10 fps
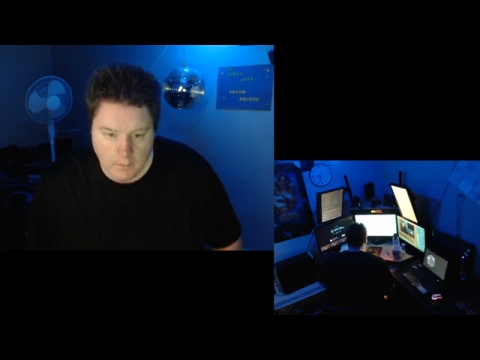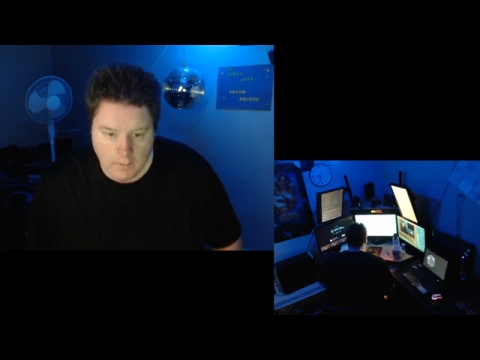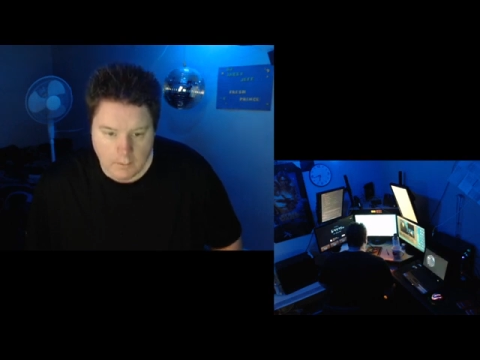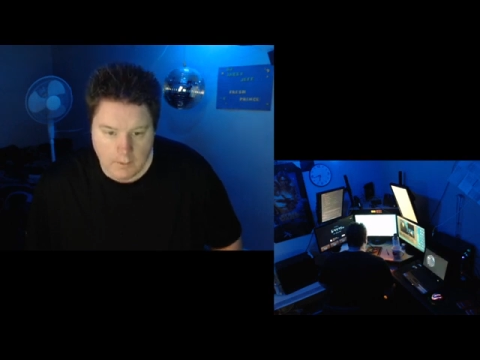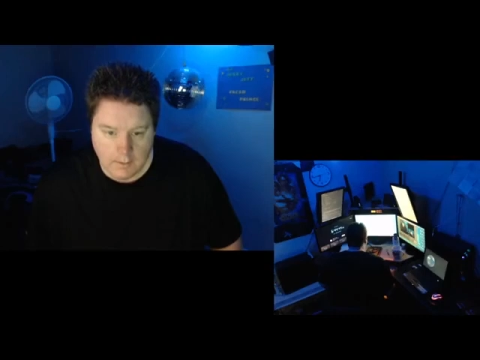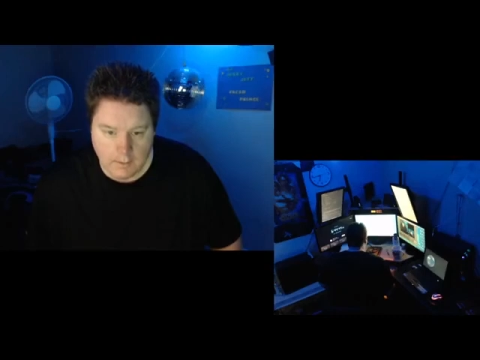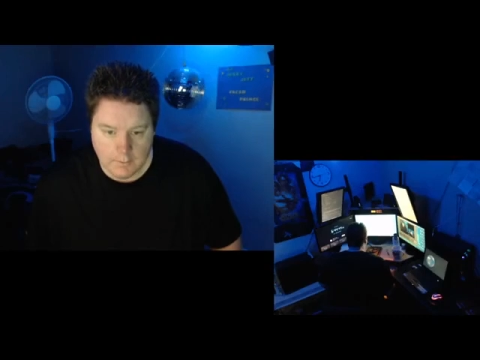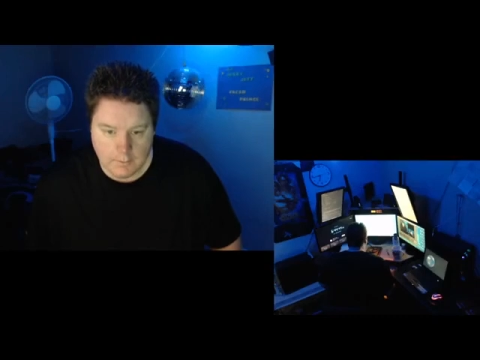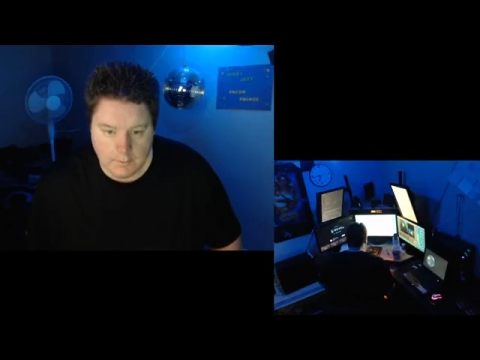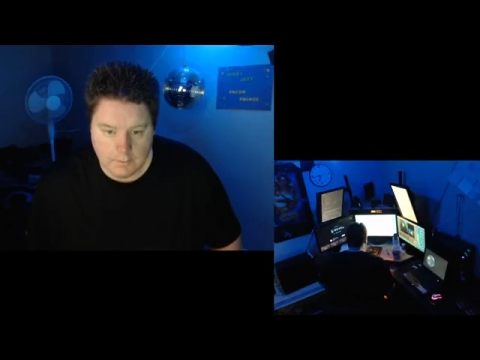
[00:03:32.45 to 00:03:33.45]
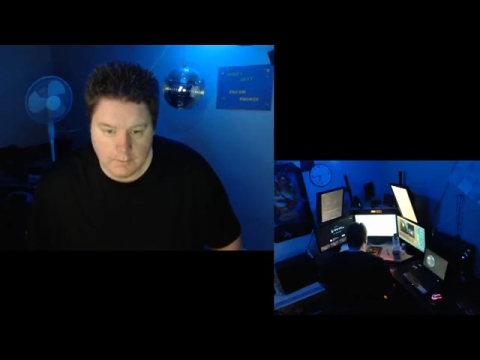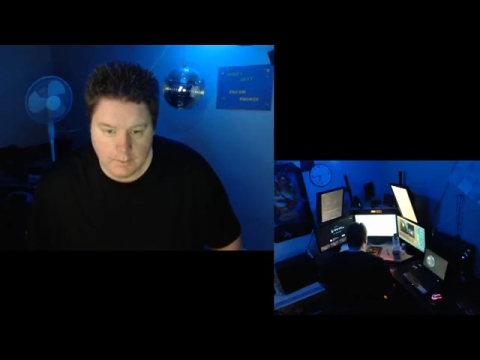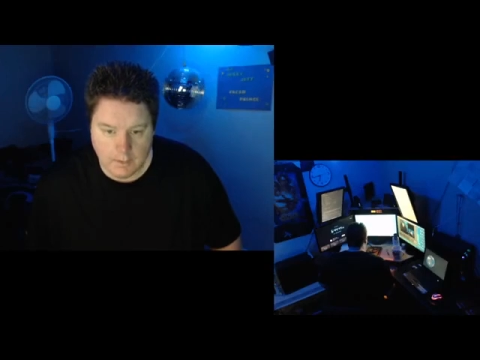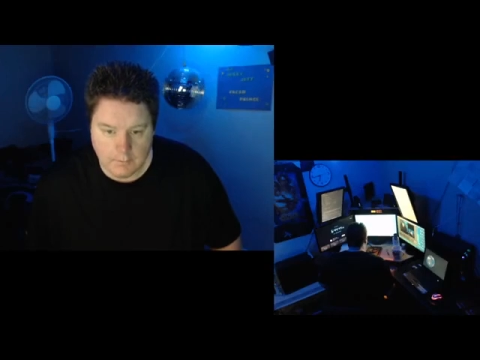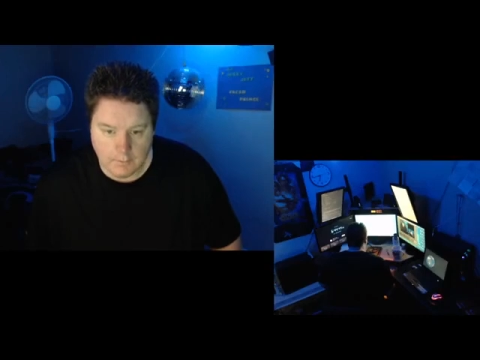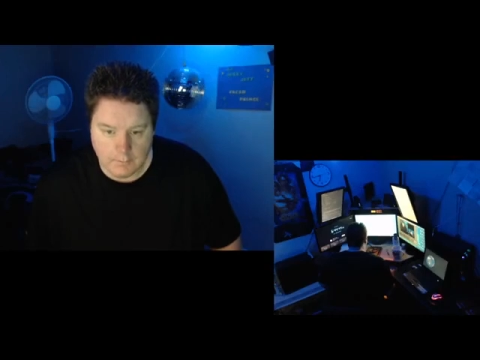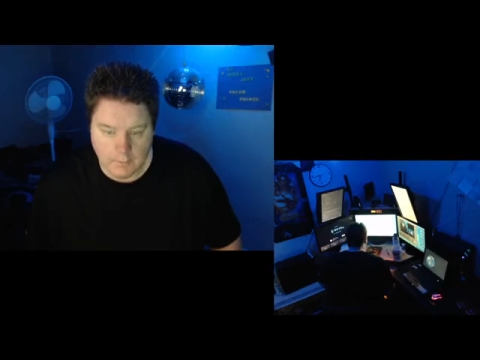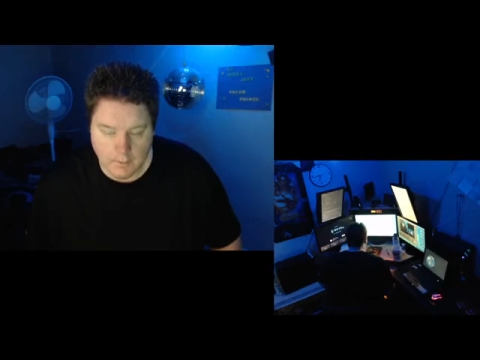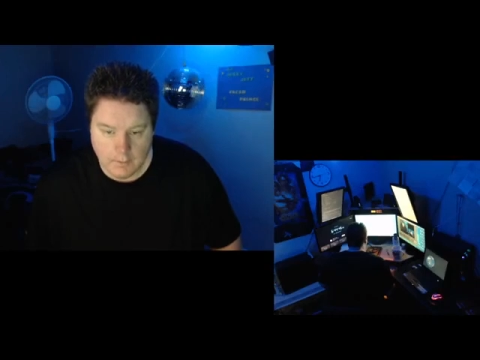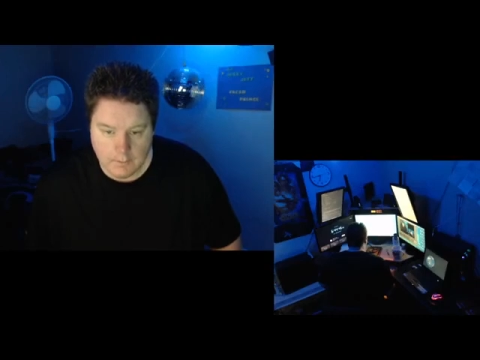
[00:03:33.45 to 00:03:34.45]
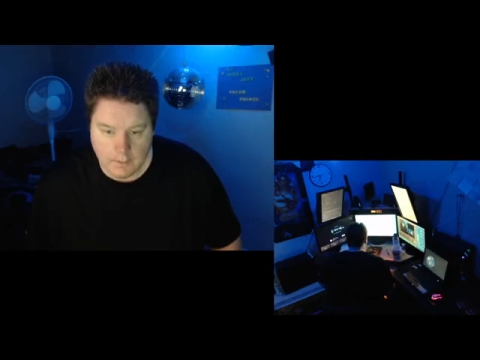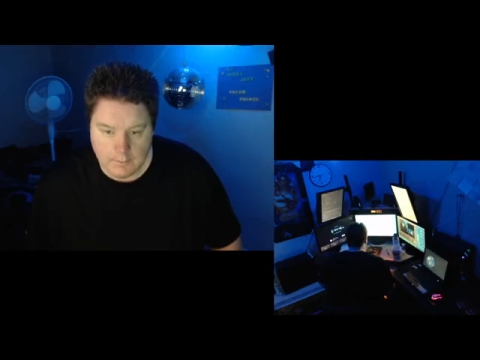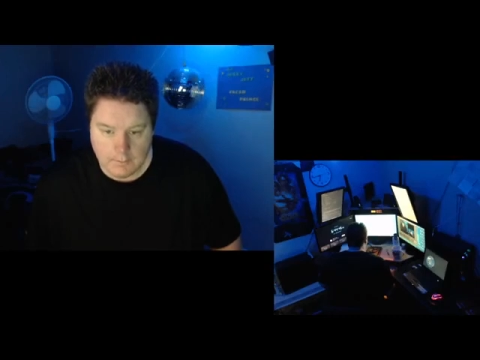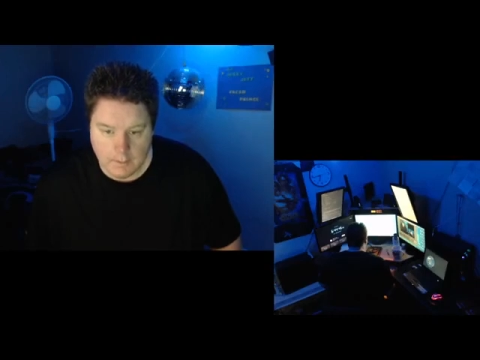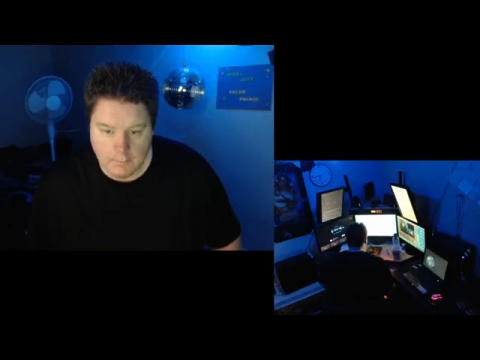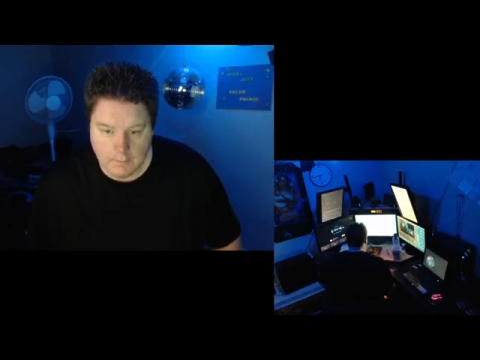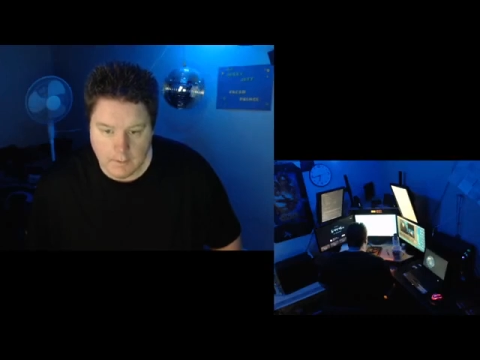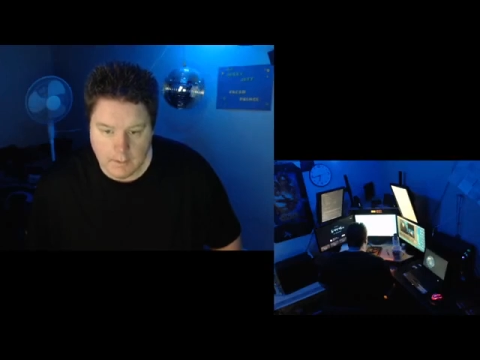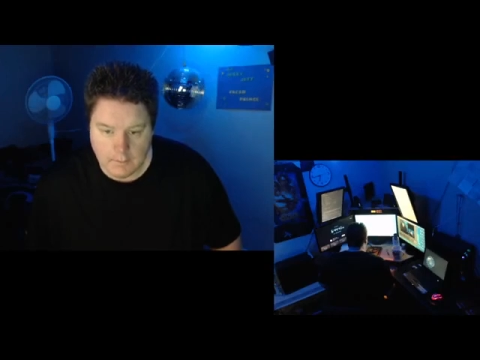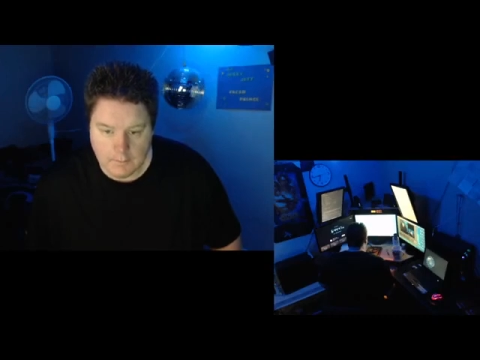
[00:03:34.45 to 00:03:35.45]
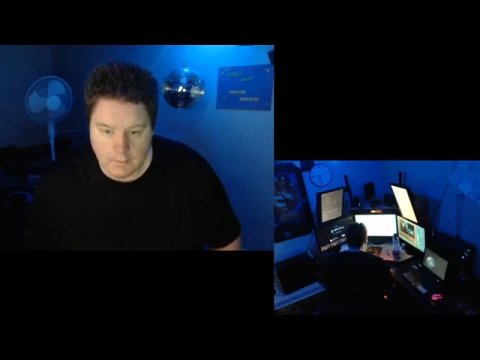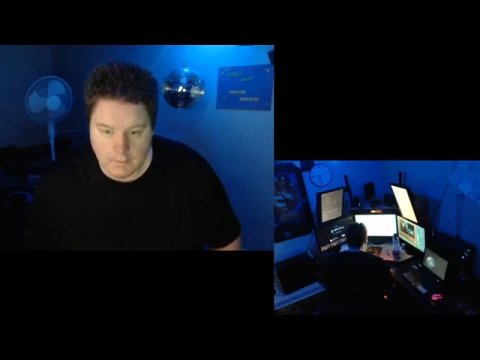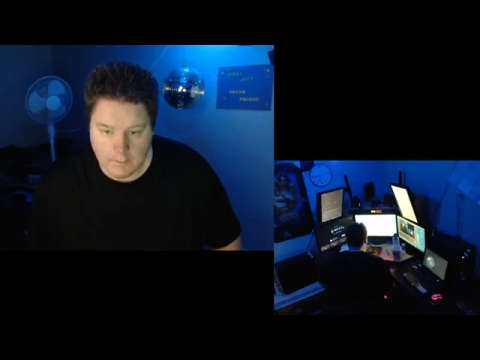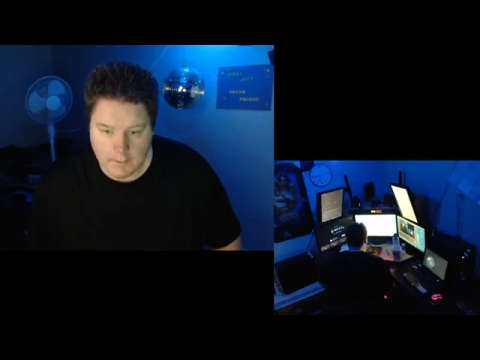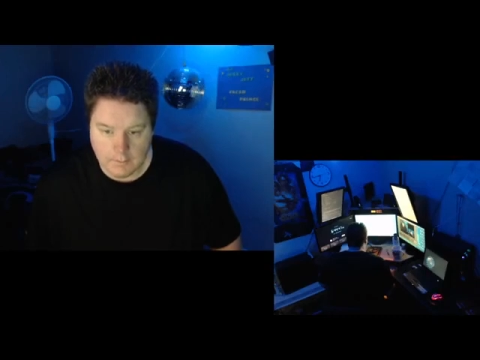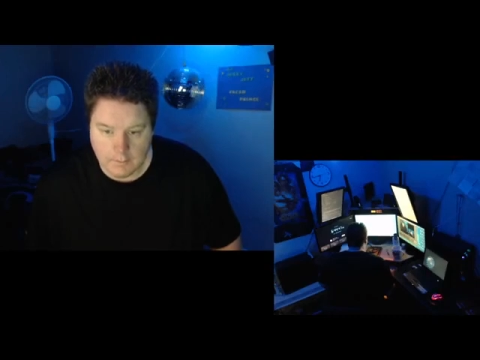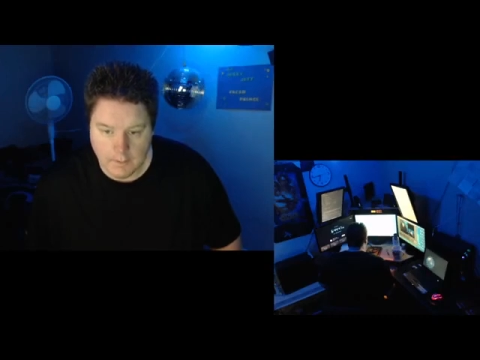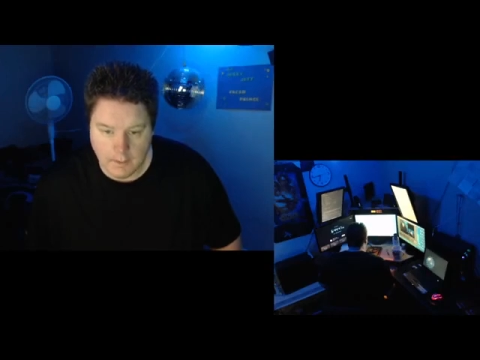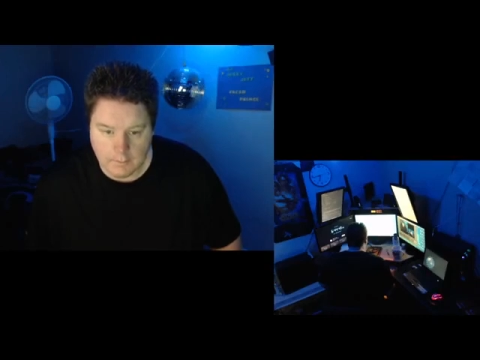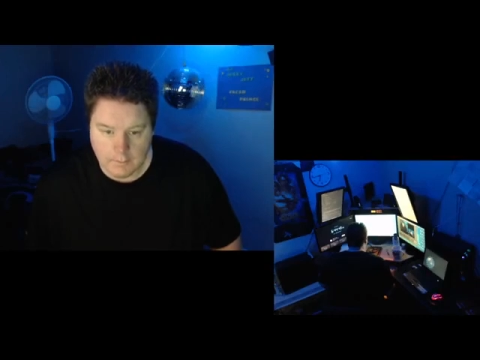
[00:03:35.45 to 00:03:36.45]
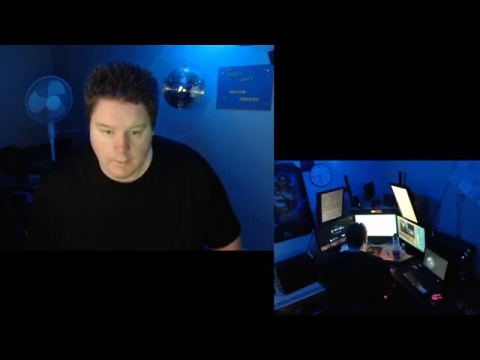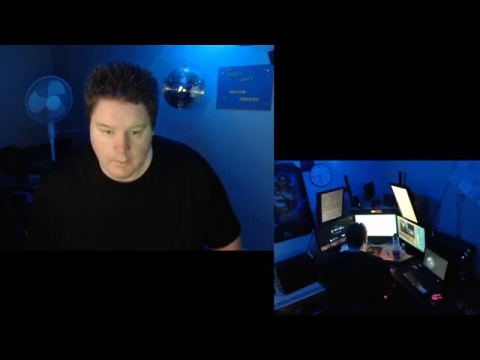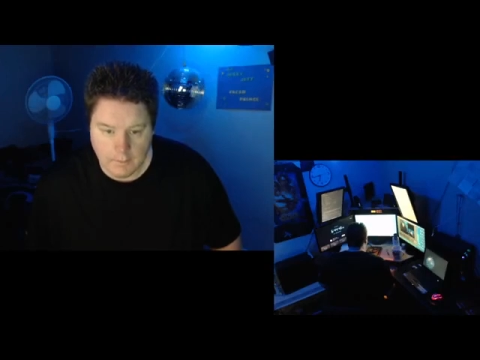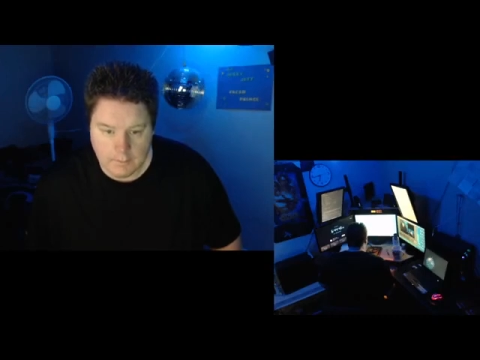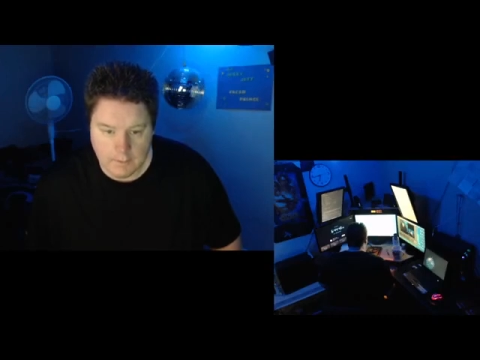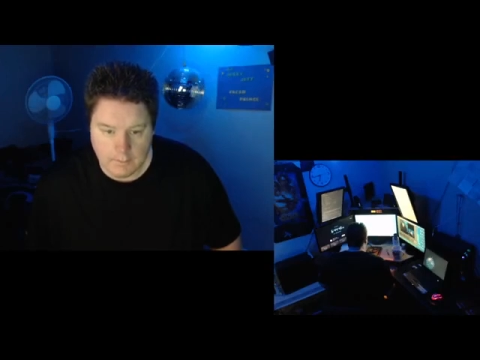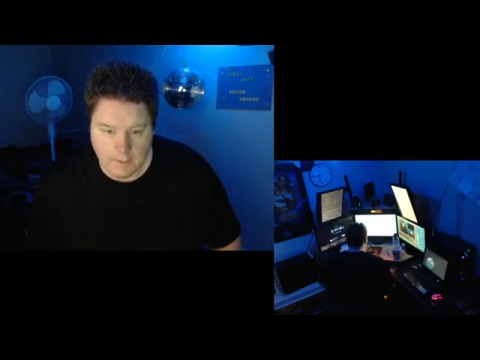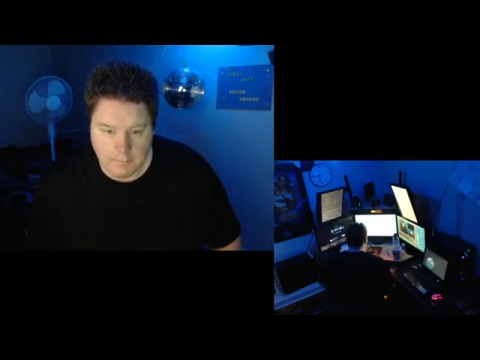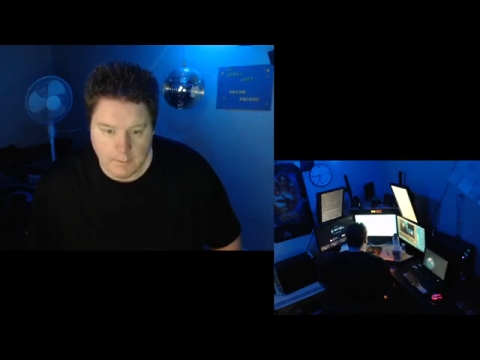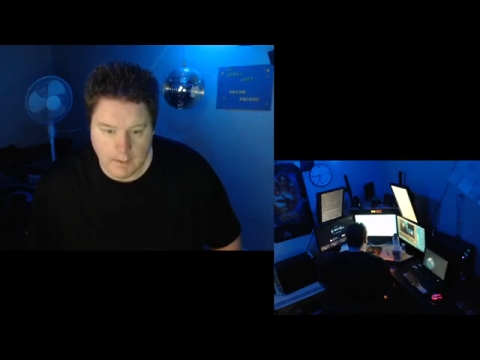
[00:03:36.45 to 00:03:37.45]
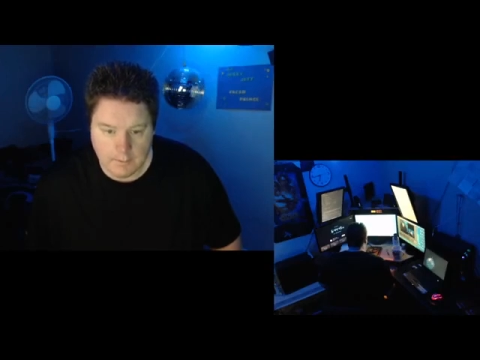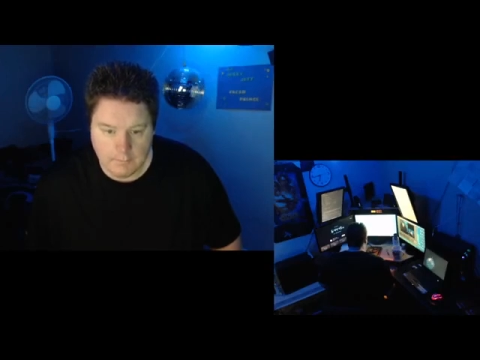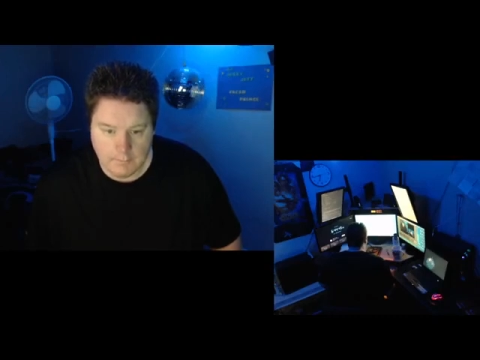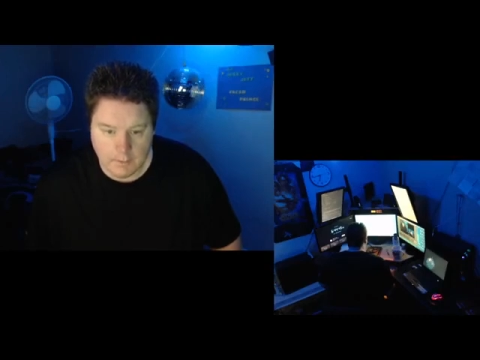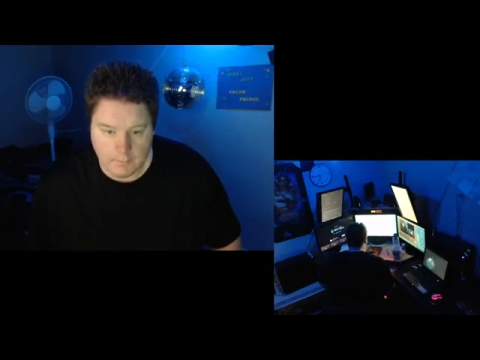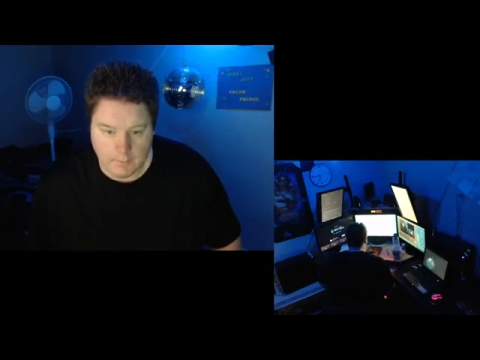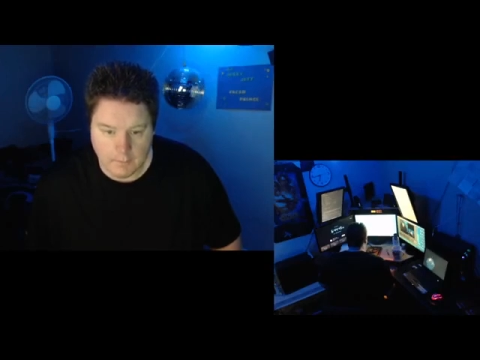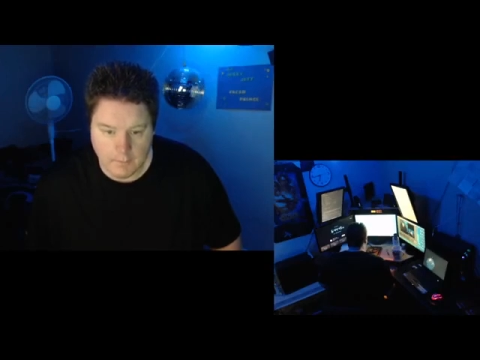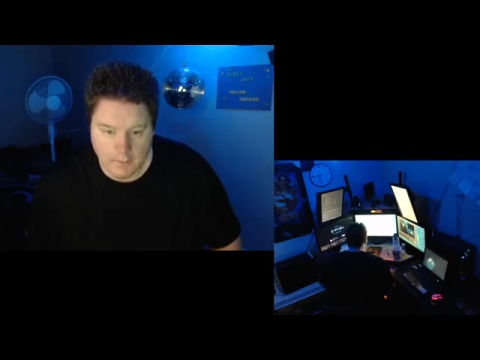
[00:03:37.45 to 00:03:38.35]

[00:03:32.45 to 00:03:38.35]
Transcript: They also discovered that the double head not only interacts with the same actin filament,